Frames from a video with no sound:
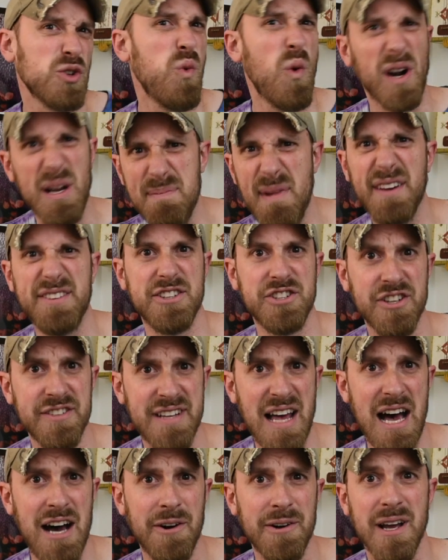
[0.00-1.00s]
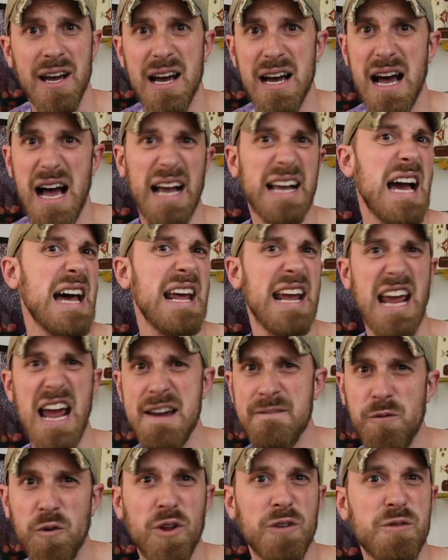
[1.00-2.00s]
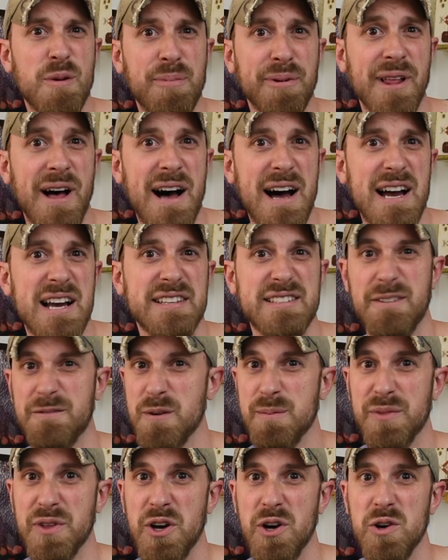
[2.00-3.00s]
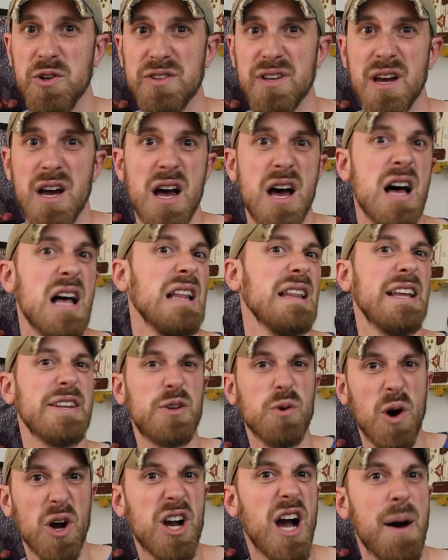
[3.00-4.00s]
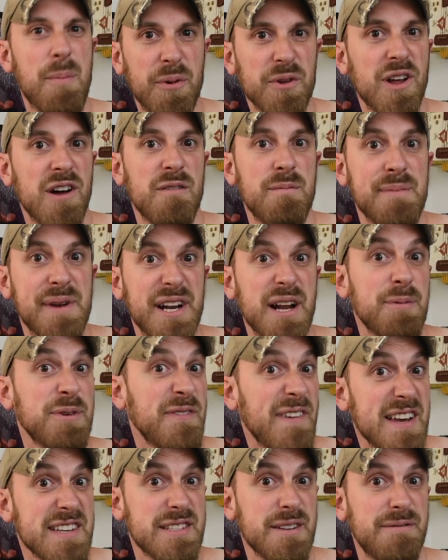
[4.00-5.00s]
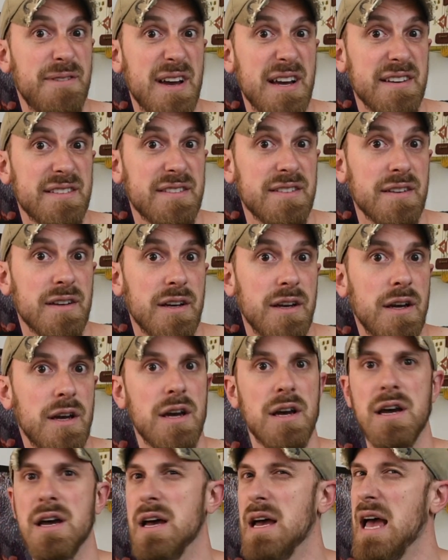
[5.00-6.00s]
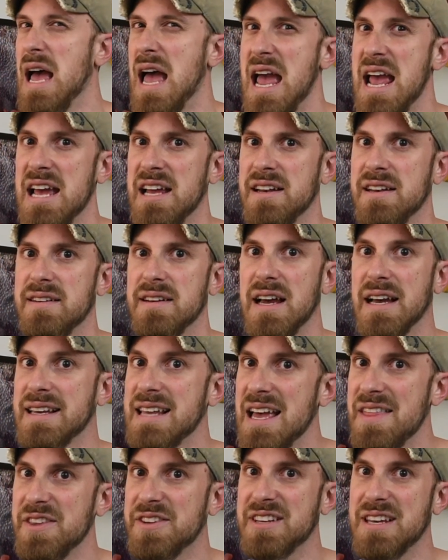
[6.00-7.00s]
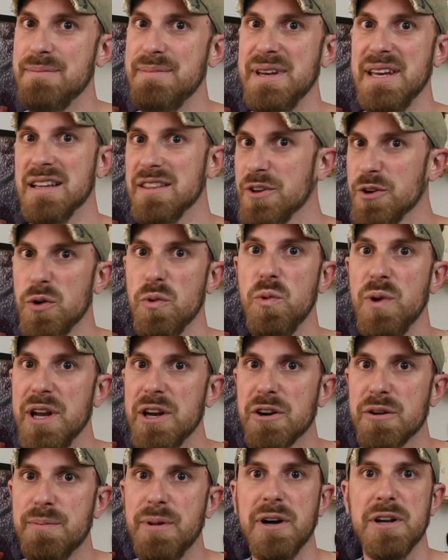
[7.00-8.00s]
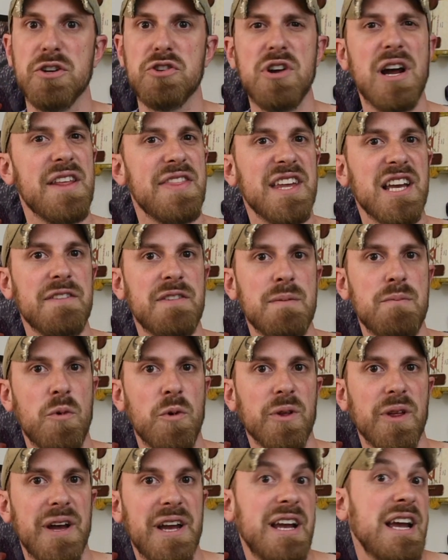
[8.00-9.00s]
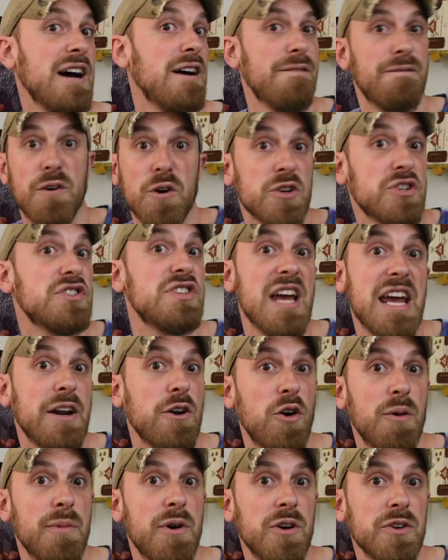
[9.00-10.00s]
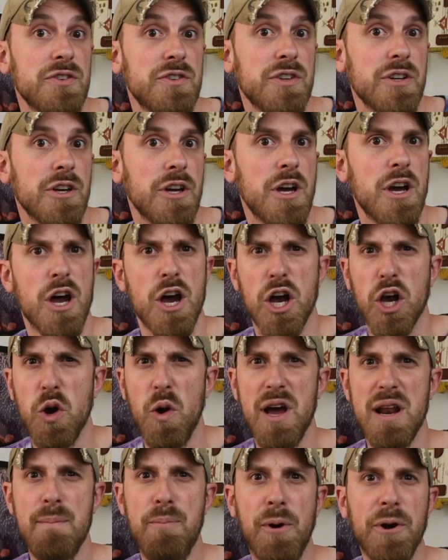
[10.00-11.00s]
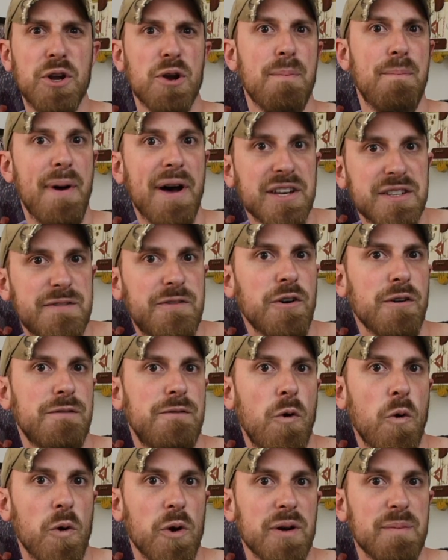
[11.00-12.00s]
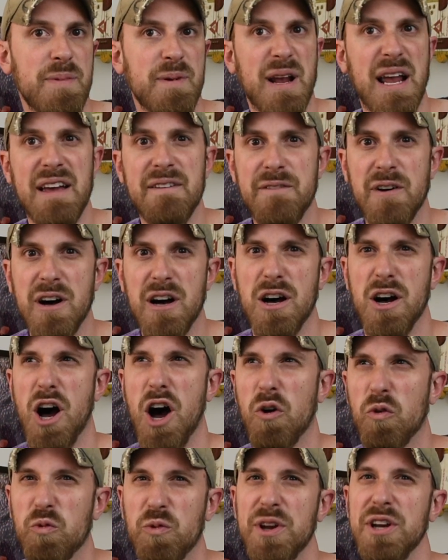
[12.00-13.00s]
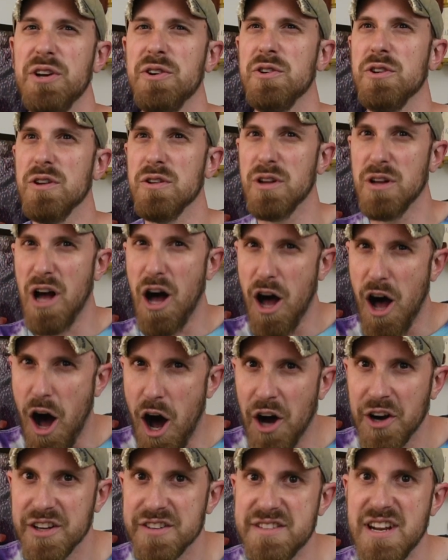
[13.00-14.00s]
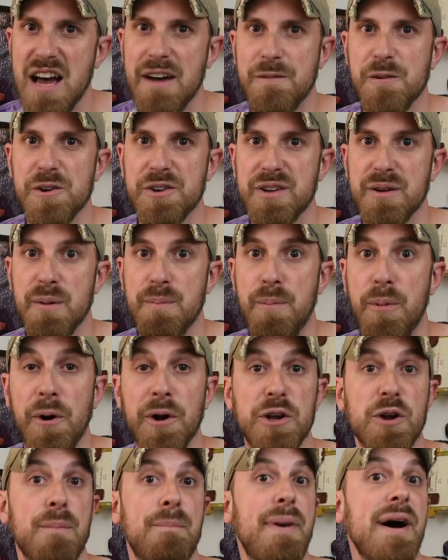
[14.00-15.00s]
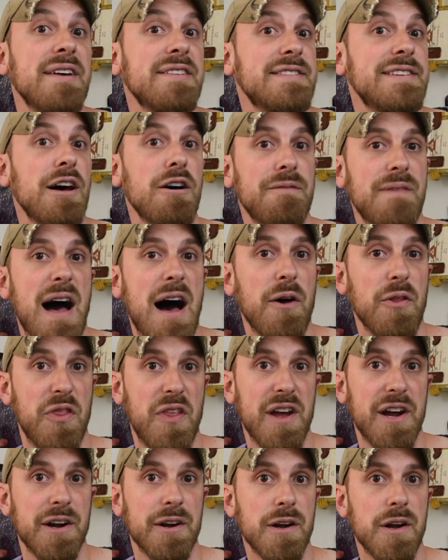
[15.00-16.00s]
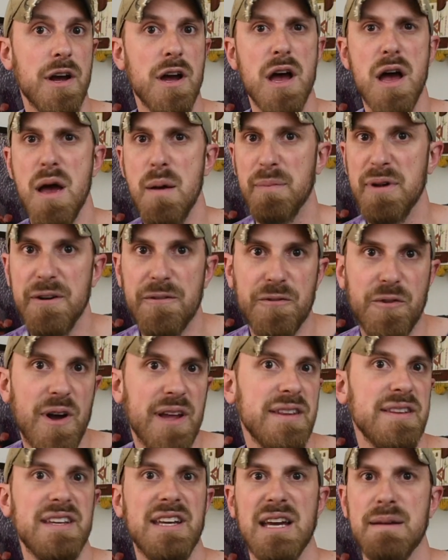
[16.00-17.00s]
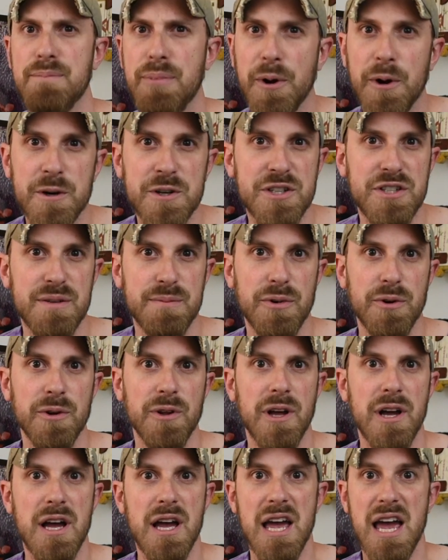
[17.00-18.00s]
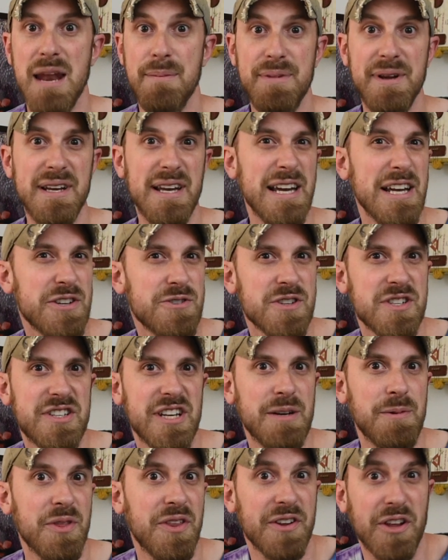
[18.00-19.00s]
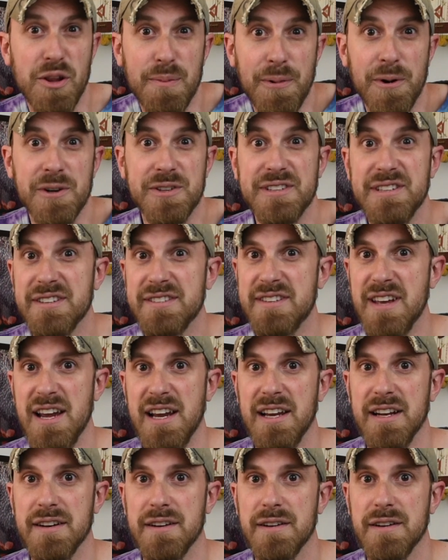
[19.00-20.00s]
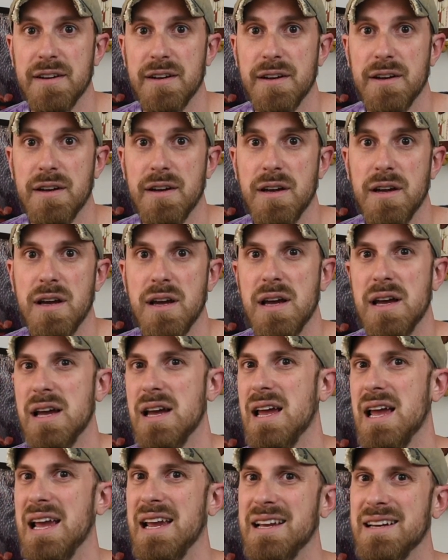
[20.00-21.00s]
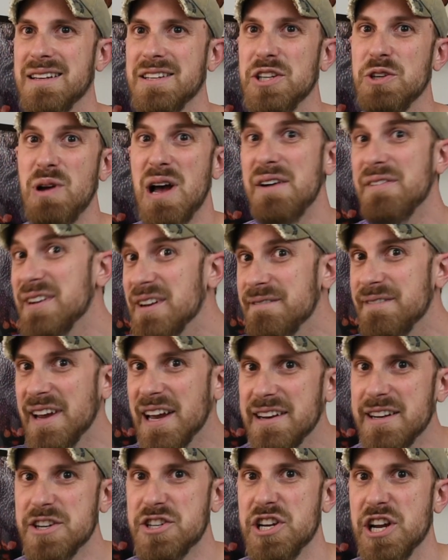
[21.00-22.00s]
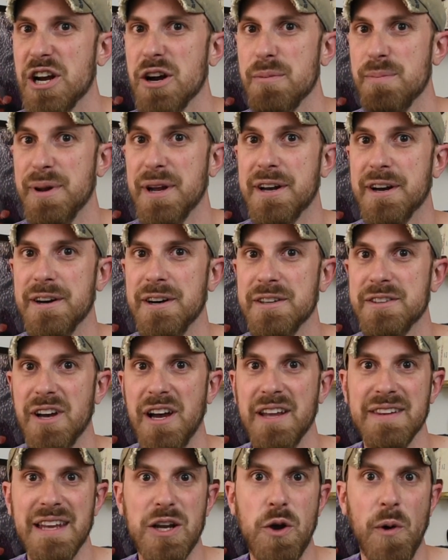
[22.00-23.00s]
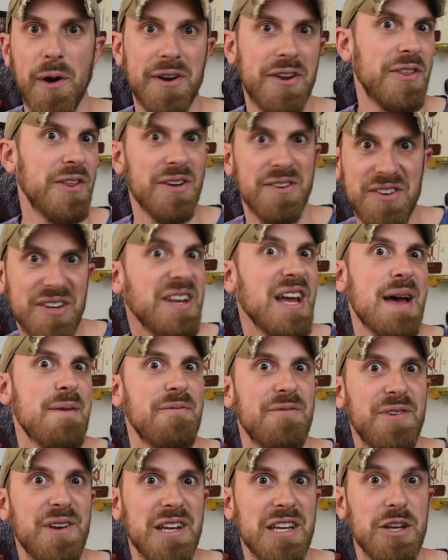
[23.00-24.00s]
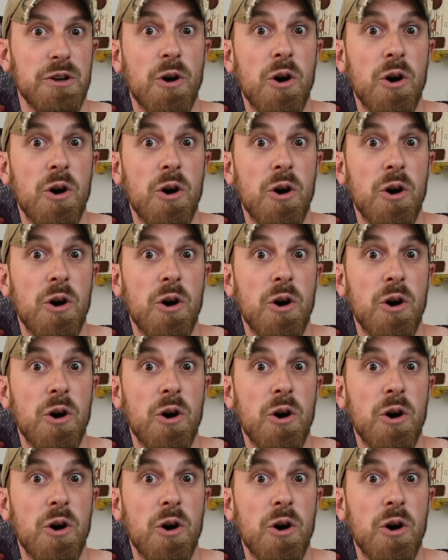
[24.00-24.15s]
20 messages out. I got a handful of replies, and from those led to a couple of meetups face-to-face. And again, this can be a little weird, but try to think of it more like a first date almost. Go ahead and put your best foot forward. Give a real honest effort to put your best self out there. Be friendly and personable, and be interested in what the other person is saying. And you have an advantage here, because unlike going to the DMV, you